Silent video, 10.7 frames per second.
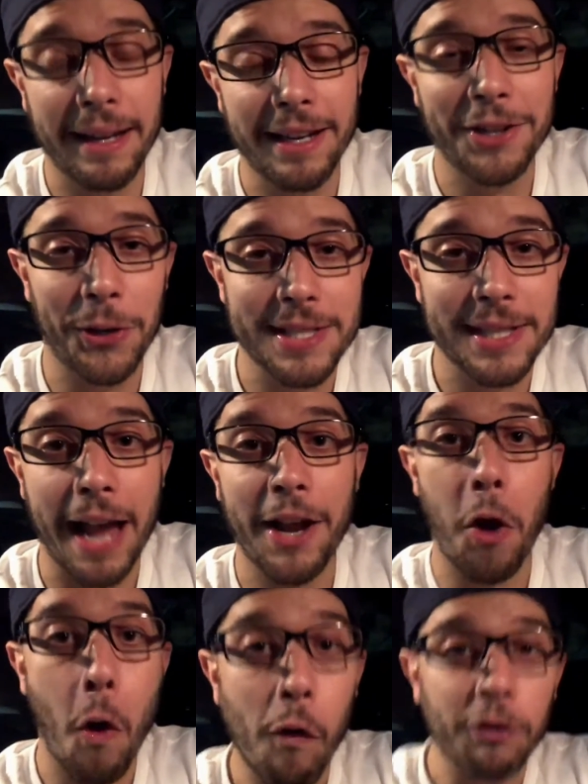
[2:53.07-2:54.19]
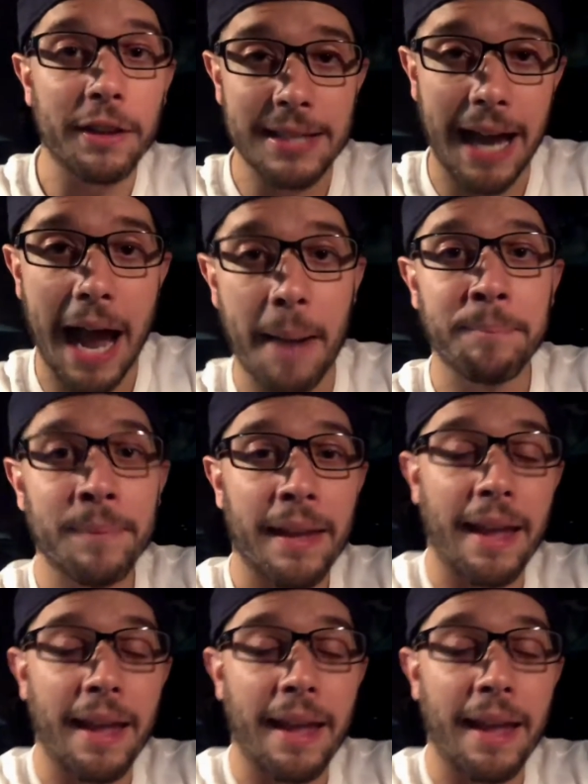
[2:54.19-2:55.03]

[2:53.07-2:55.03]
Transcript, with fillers: You know, he's kind of over the top,